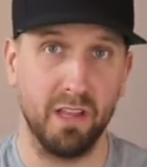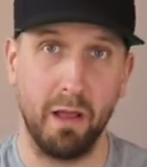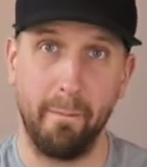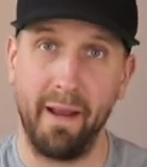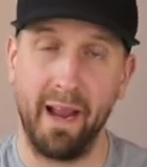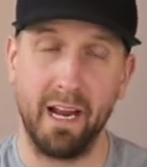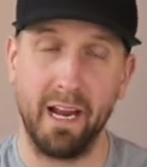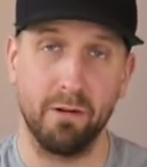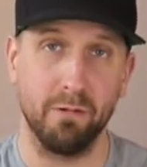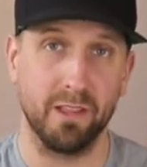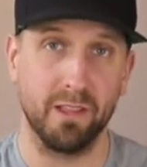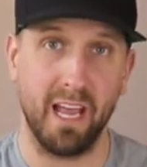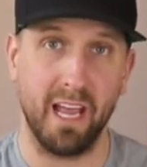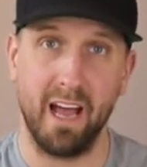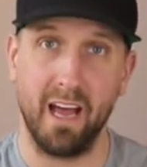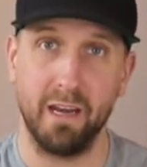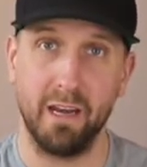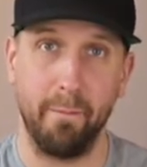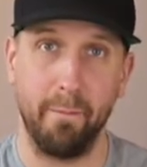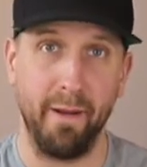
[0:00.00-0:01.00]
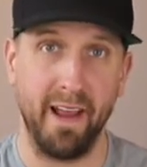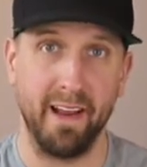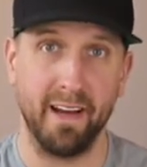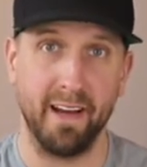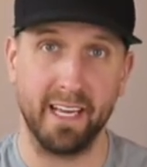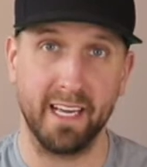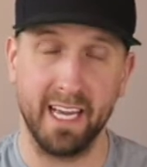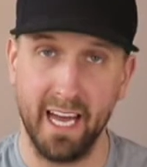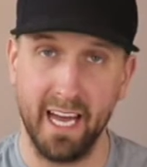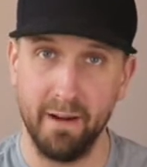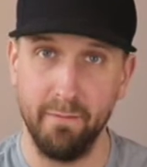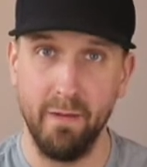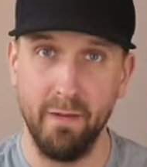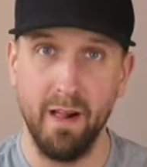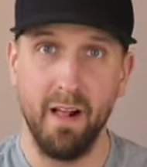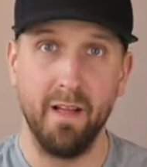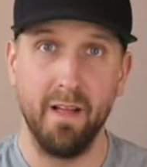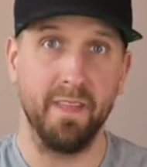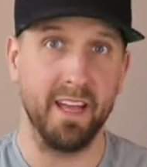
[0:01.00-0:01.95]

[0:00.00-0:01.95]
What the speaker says: They paid what they had to pay to get him.